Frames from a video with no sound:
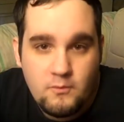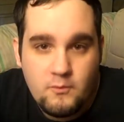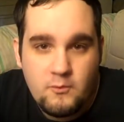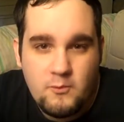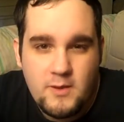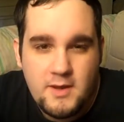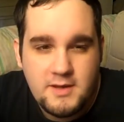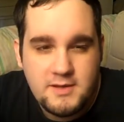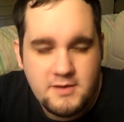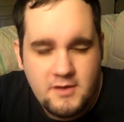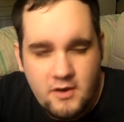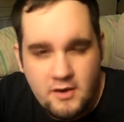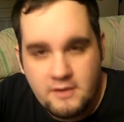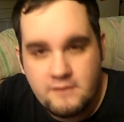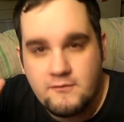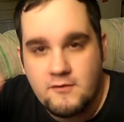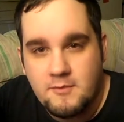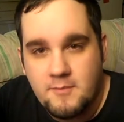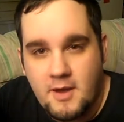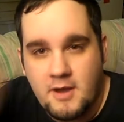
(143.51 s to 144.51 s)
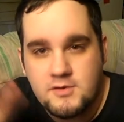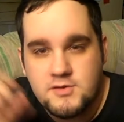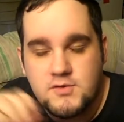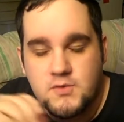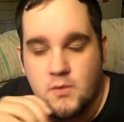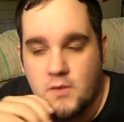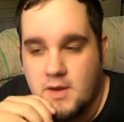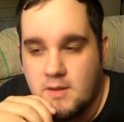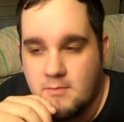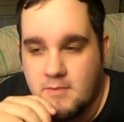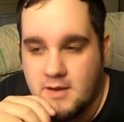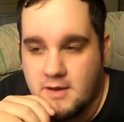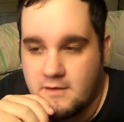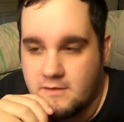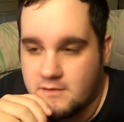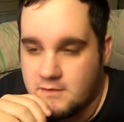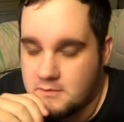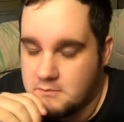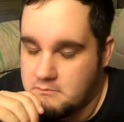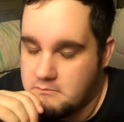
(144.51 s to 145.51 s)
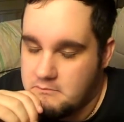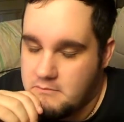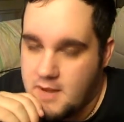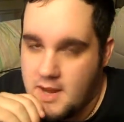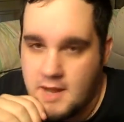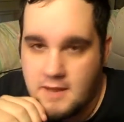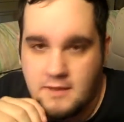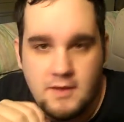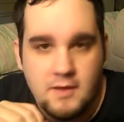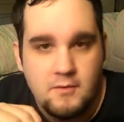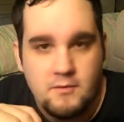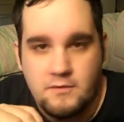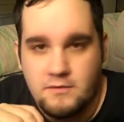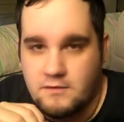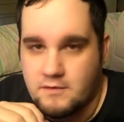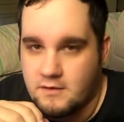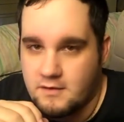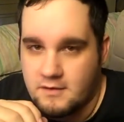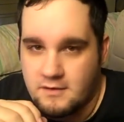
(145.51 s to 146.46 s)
we talked for about 20 minutes, and man, that was